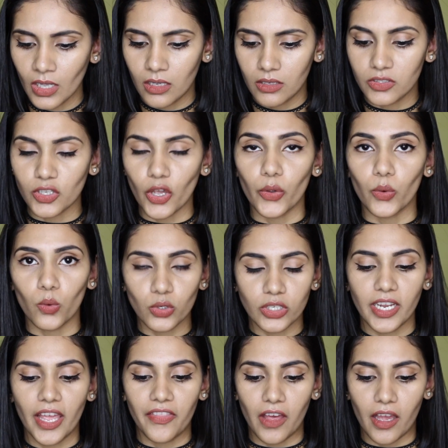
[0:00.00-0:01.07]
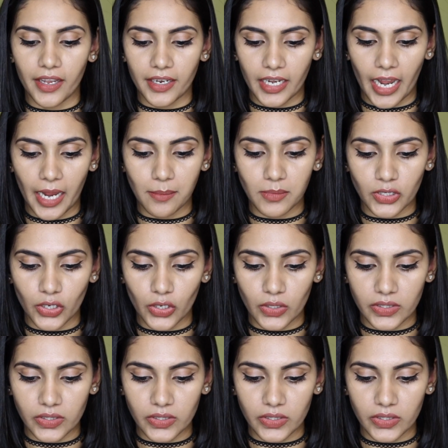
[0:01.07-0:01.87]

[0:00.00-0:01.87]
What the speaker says: So altogether it came to